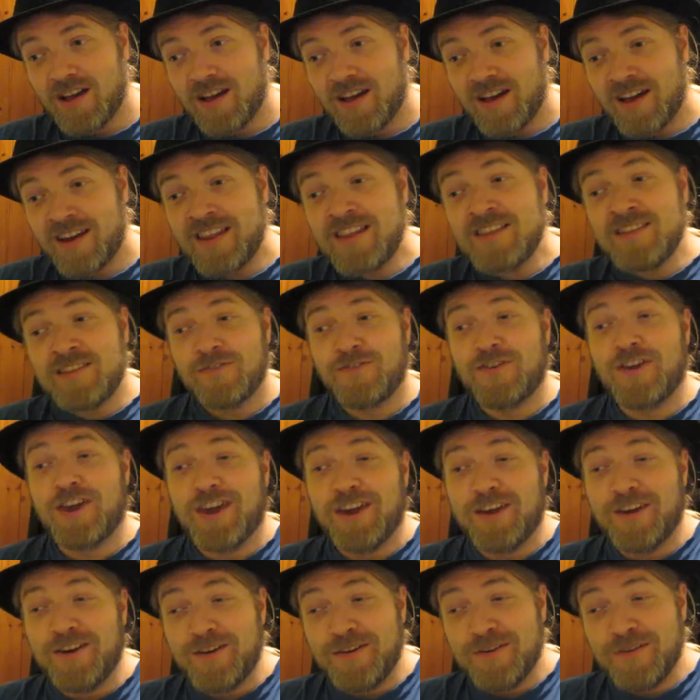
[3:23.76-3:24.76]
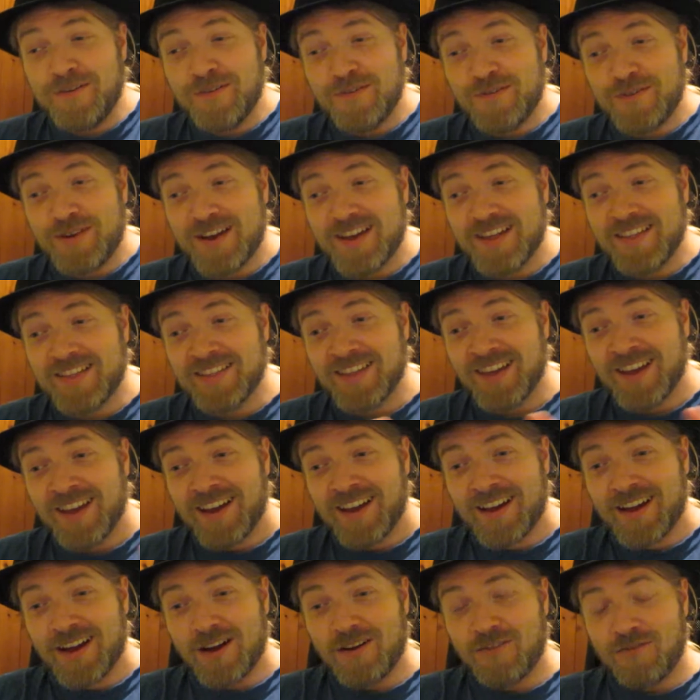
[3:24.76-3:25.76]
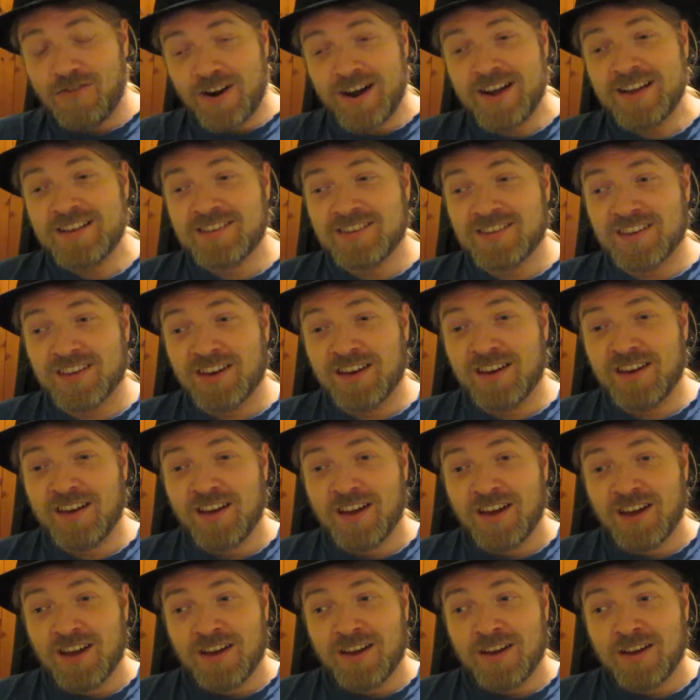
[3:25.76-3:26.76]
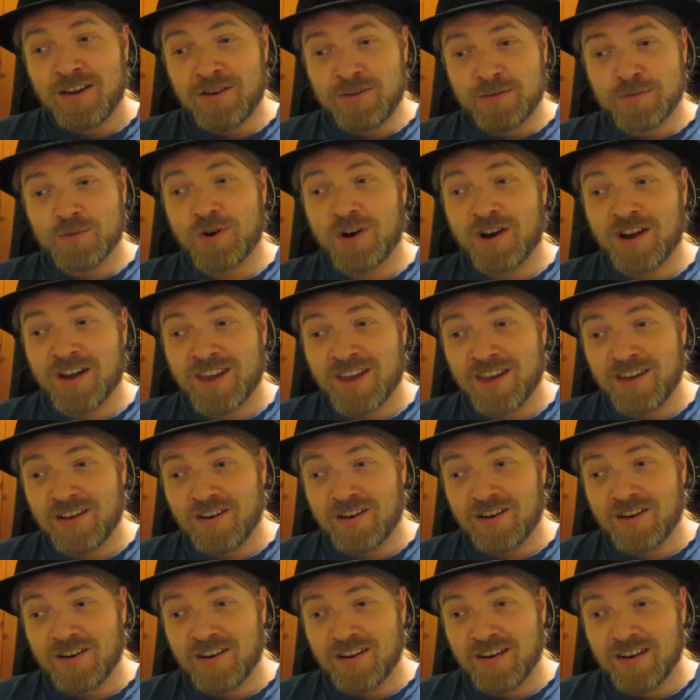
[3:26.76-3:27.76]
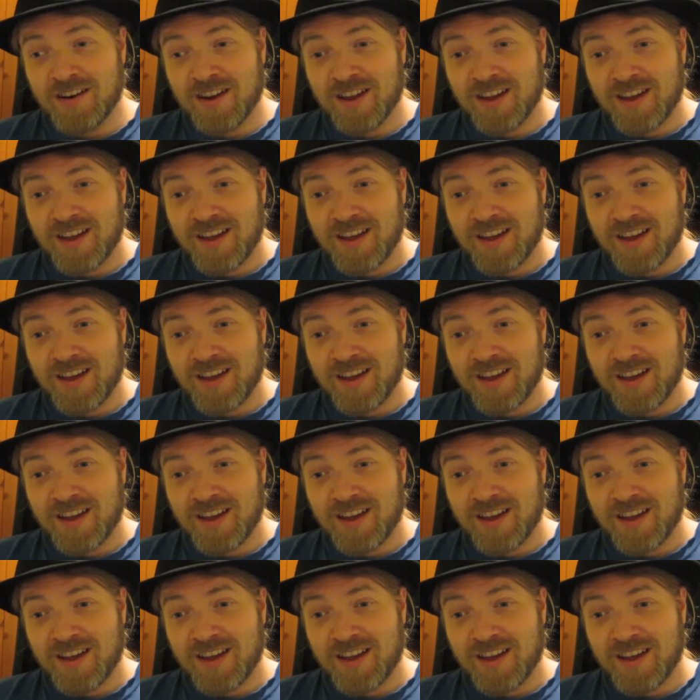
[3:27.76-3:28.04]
an interview with a writer who's working on